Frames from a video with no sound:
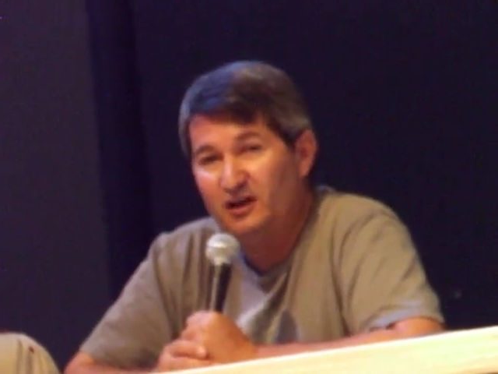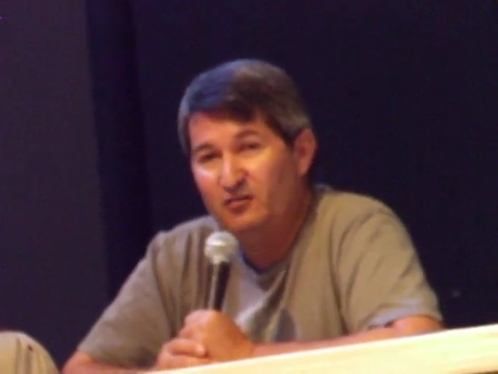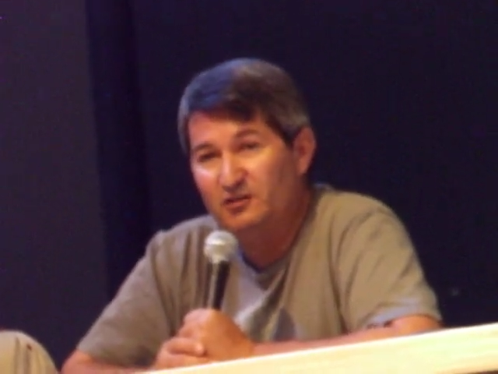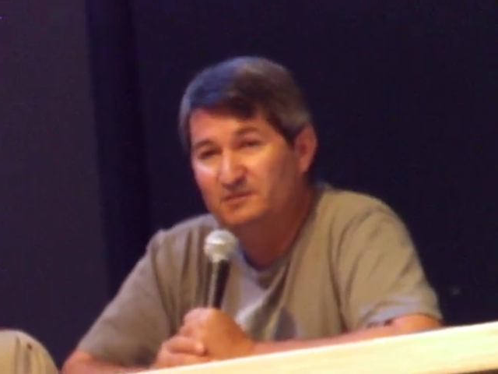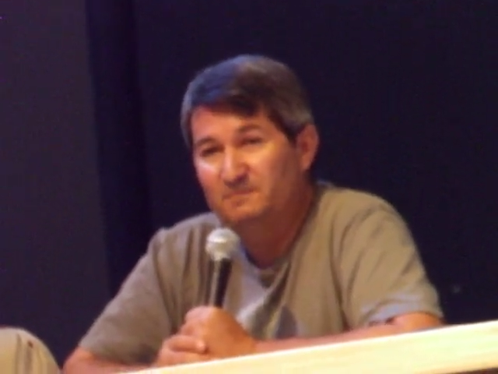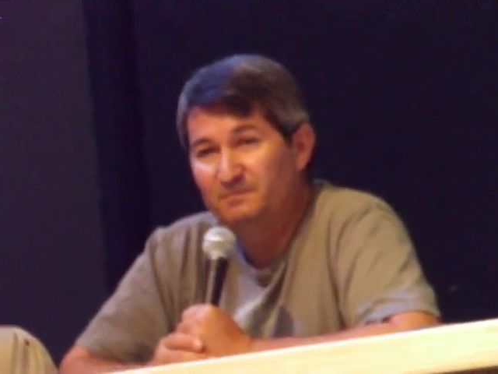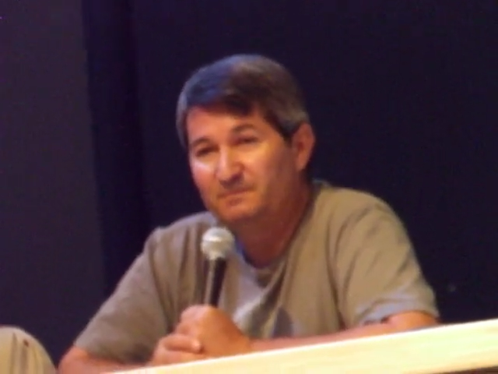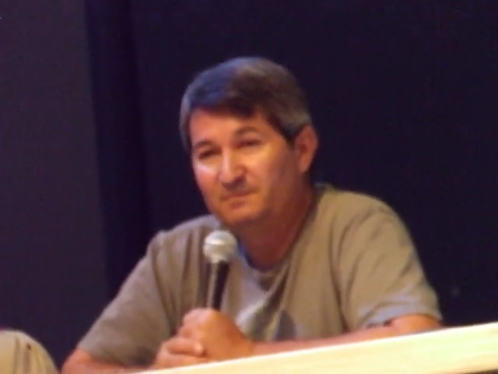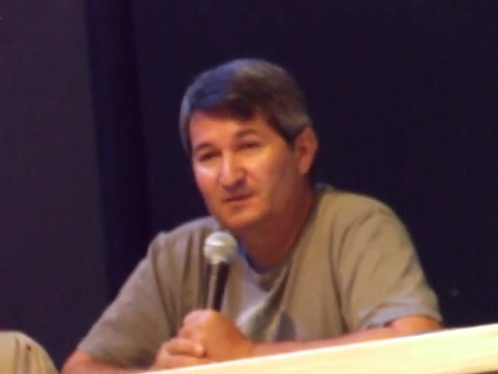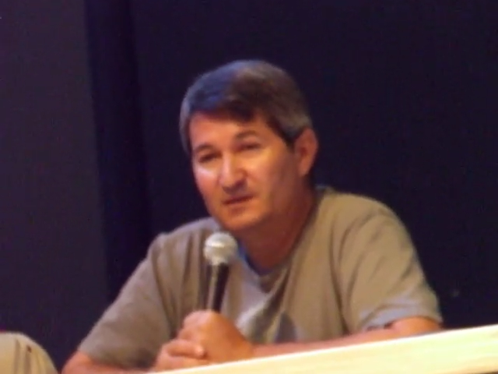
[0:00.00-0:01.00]
carrot,
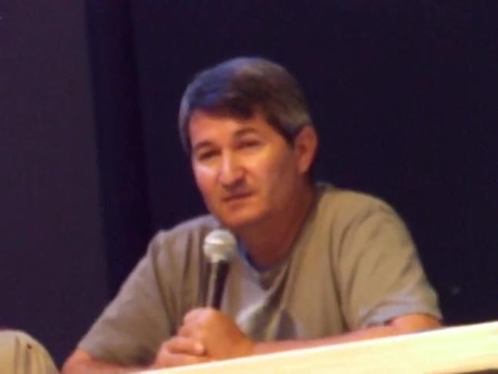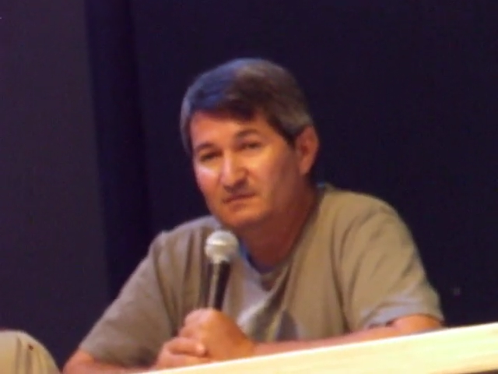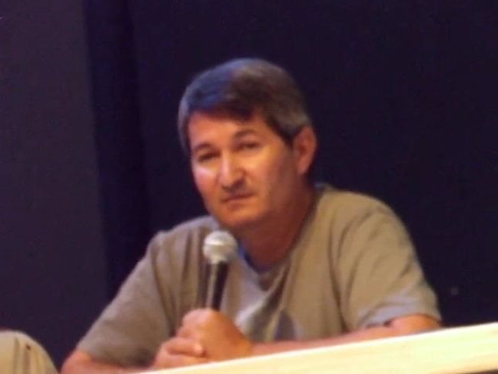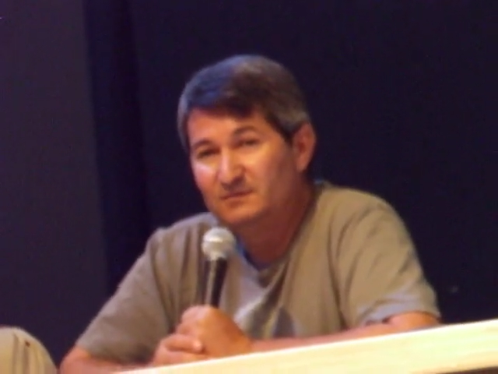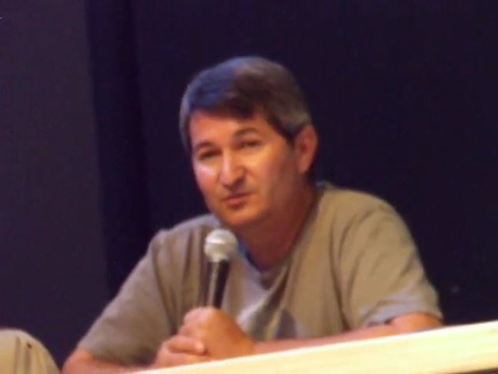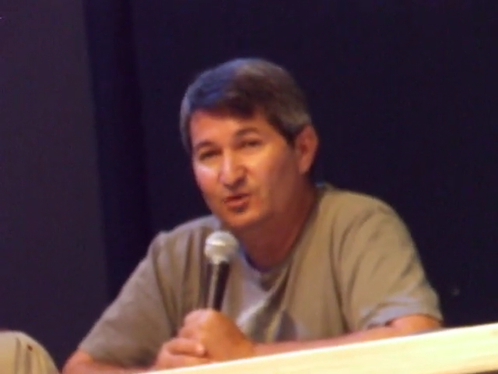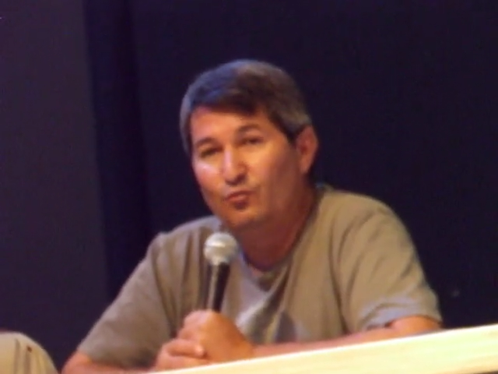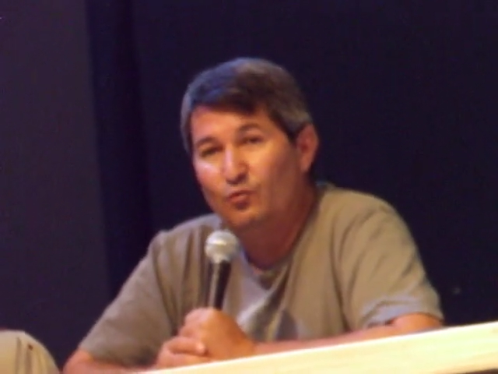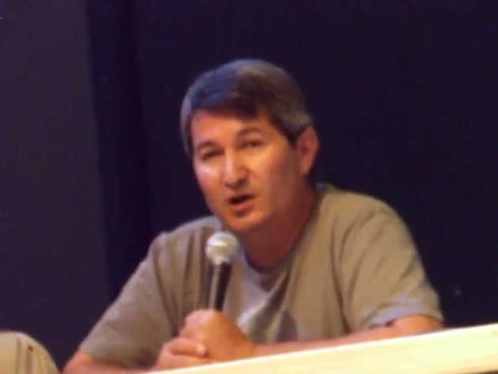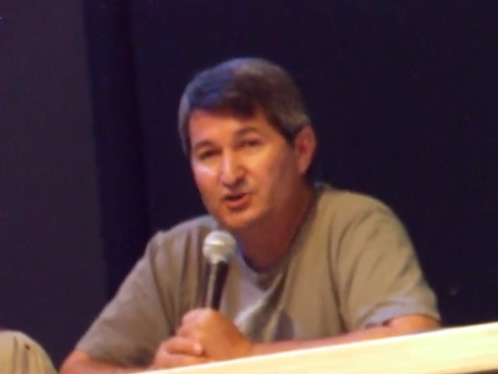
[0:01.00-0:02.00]

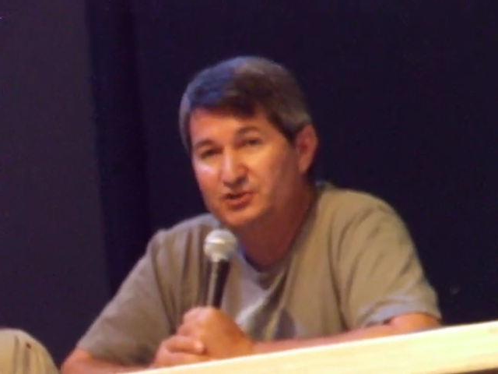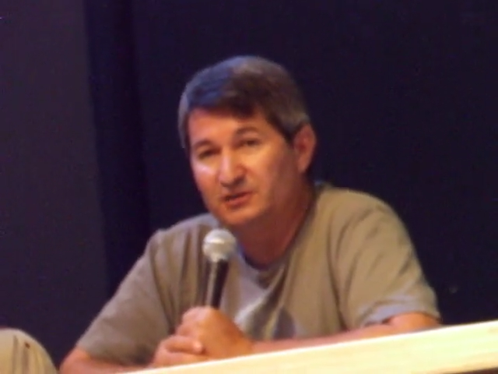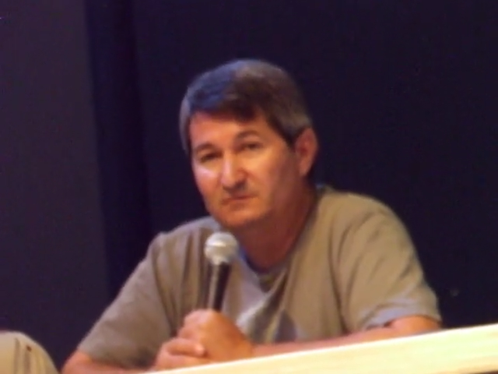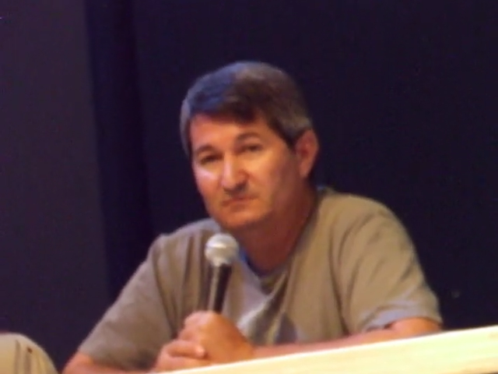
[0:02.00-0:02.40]
don't wash it.